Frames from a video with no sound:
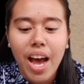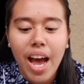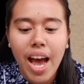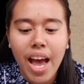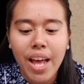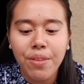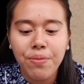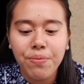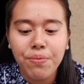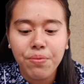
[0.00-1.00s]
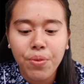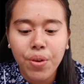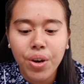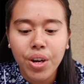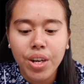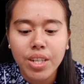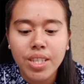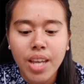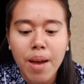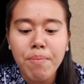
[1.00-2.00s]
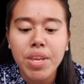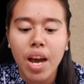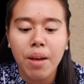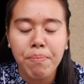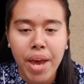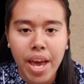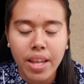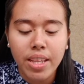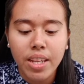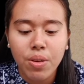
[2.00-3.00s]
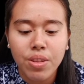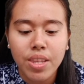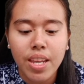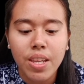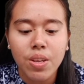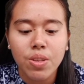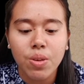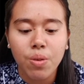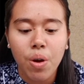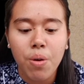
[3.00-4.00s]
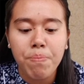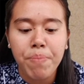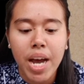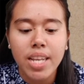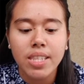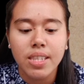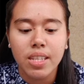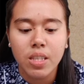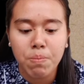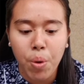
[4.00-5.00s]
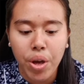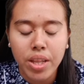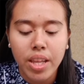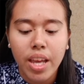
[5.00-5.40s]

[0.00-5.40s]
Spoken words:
and for some young men, continue to grow past this point